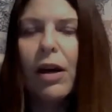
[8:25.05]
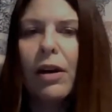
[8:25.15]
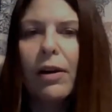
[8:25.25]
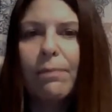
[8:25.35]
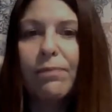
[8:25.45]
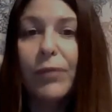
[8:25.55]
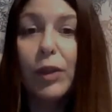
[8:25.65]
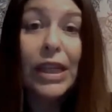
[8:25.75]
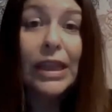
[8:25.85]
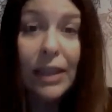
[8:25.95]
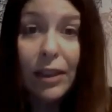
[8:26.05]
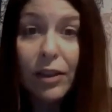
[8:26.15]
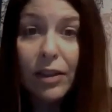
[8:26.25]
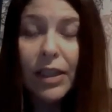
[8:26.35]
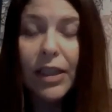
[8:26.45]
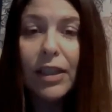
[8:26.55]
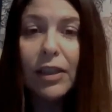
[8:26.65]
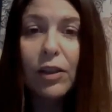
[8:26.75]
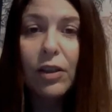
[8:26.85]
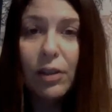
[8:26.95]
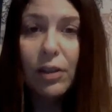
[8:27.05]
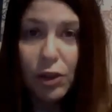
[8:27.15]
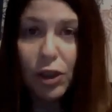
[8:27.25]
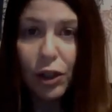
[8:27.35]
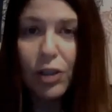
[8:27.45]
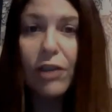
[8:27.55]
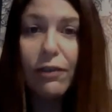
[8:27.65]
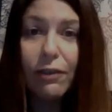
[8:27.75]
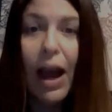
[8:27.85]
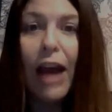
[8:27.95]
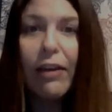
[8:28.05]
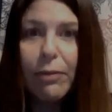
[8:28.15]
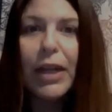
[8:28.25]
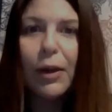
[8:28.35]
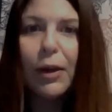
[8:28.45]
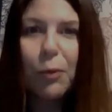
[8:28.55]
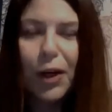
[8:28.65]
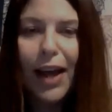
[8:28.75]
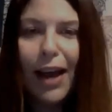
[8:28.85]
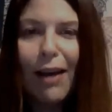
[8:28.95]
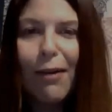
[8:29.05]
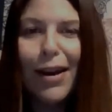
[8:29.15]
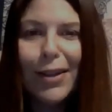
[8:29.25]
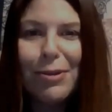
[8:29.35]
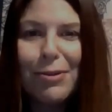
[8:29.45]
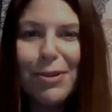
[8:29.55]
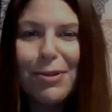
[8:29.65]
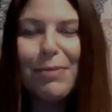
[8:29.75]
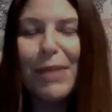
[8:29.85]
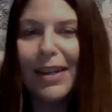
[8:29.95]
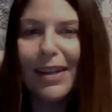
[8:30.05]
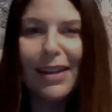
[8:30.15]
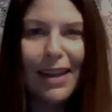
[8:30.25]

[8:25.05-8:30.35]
Um, you can literally search five minute workout on YouTube and,